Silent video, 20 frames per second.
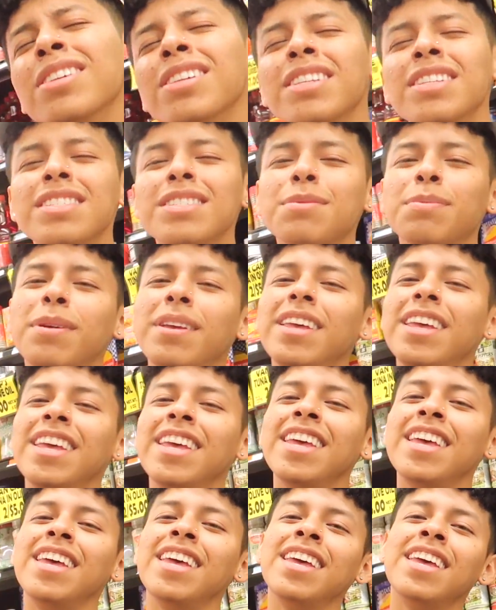this
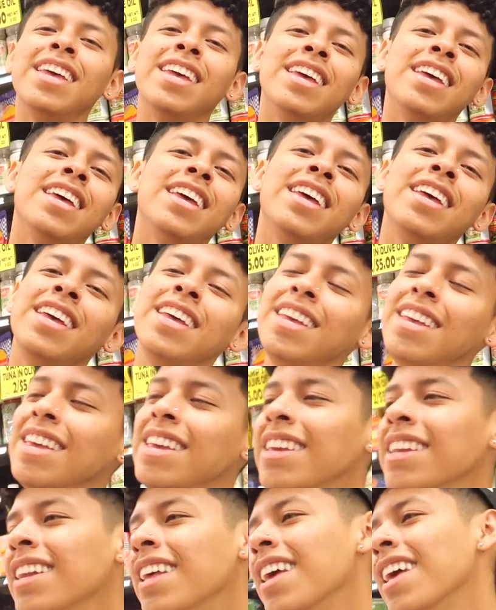
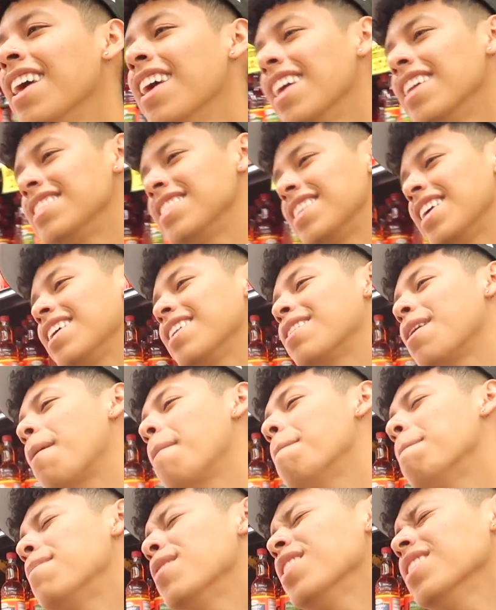pain. You look like a
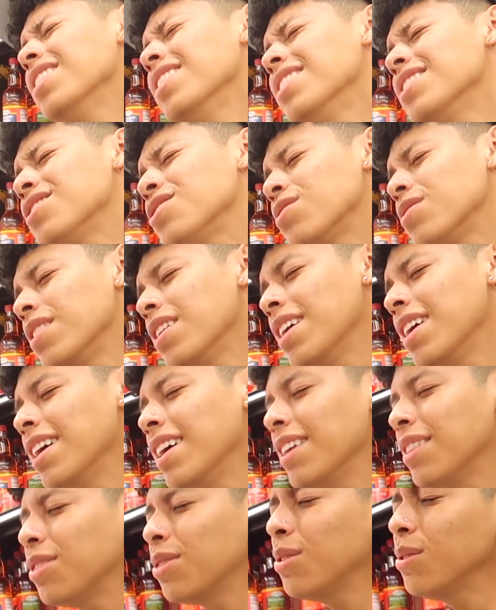fuckboy
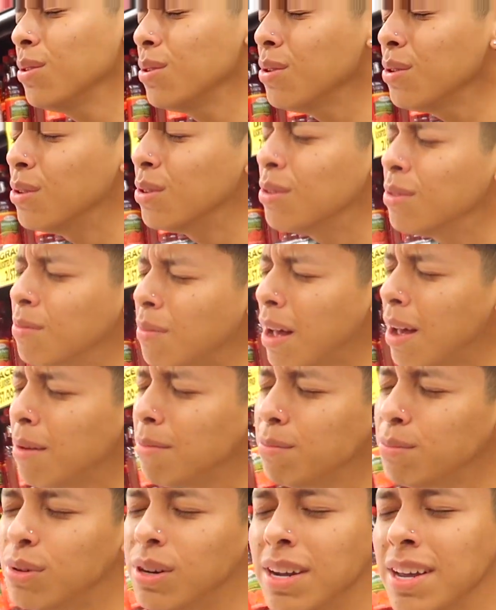sexy one
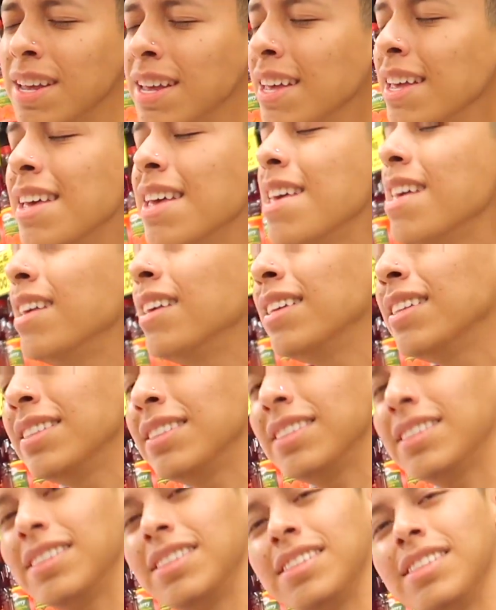though.
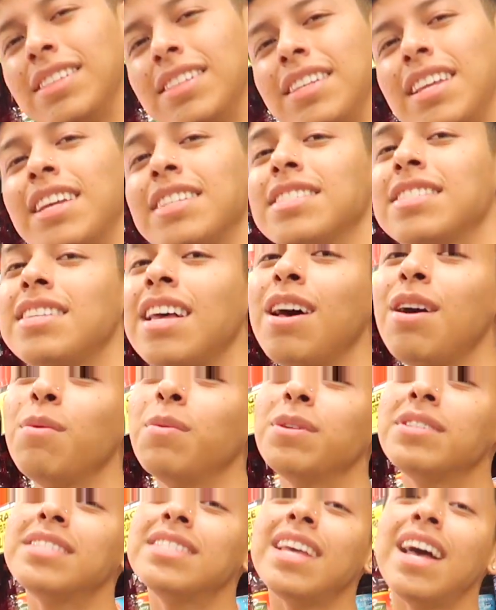Yes, I
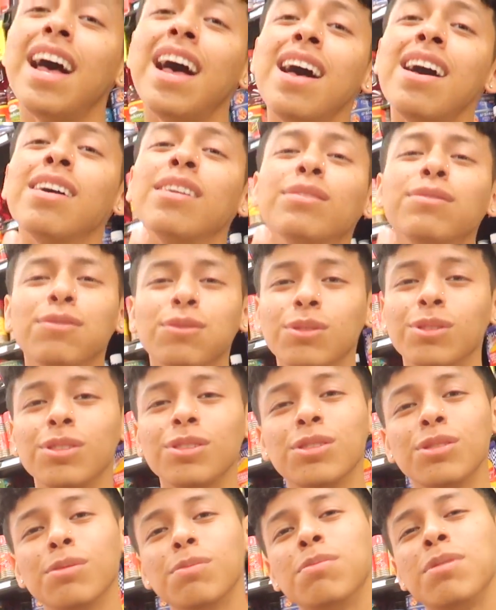would die
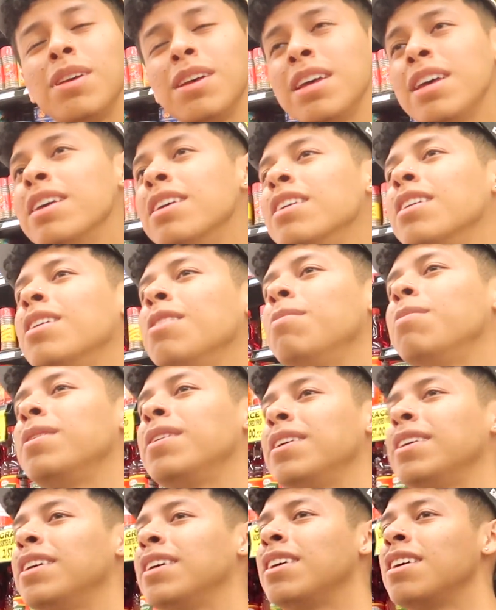for you,
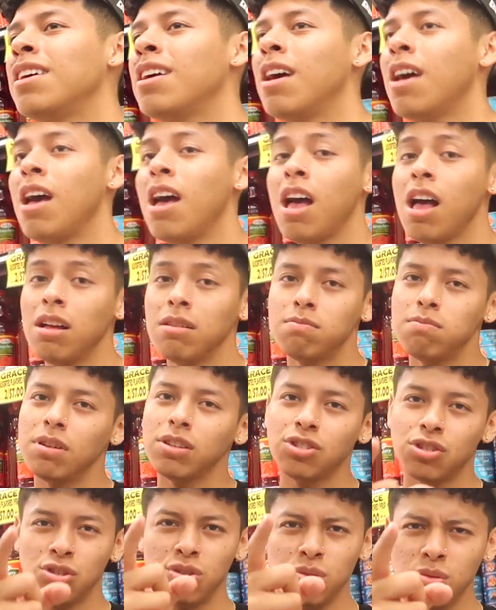
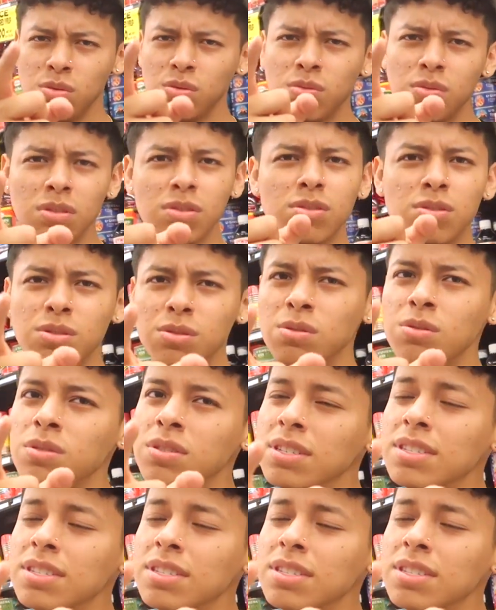But you won't do